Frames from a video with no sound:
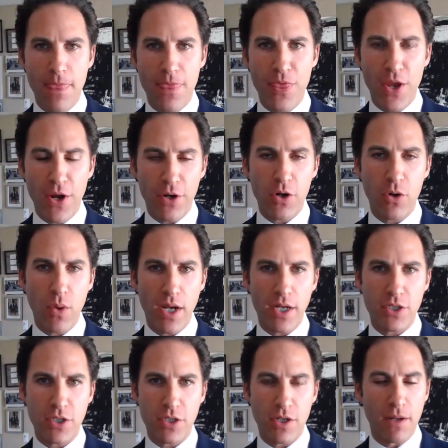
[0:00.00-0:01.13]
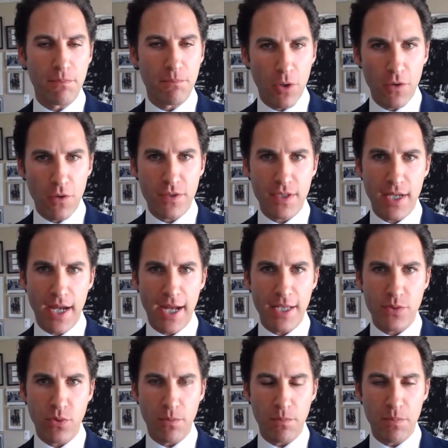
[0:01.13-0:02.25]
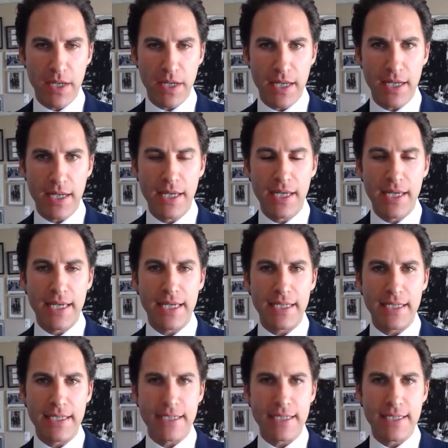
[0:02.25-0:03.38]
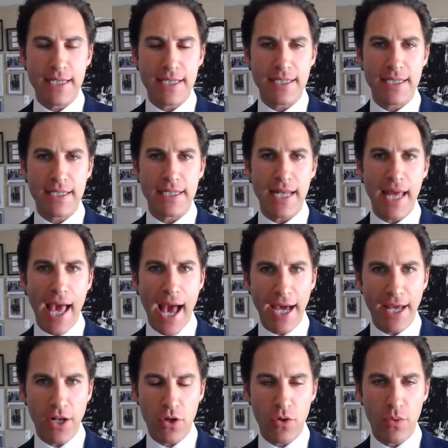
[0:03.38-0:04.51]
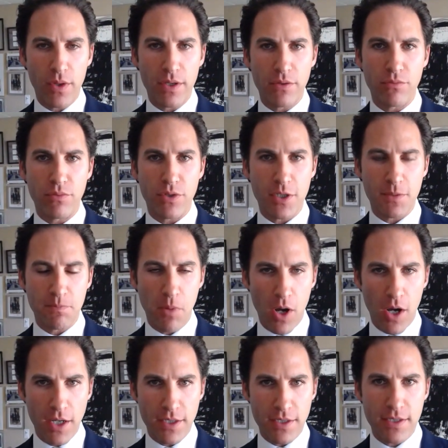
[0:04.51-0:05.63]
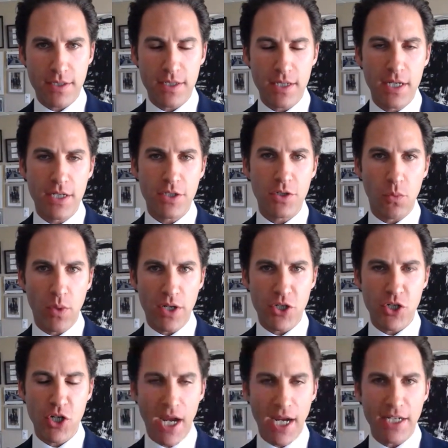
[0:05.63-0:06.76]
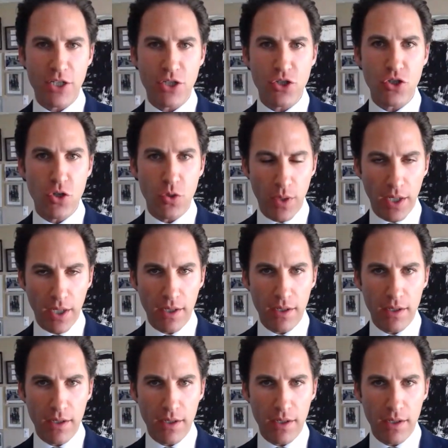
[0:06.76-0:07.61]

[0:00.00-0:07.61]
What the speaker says: their question on both sides will be, is this an adequate response to what China's doing?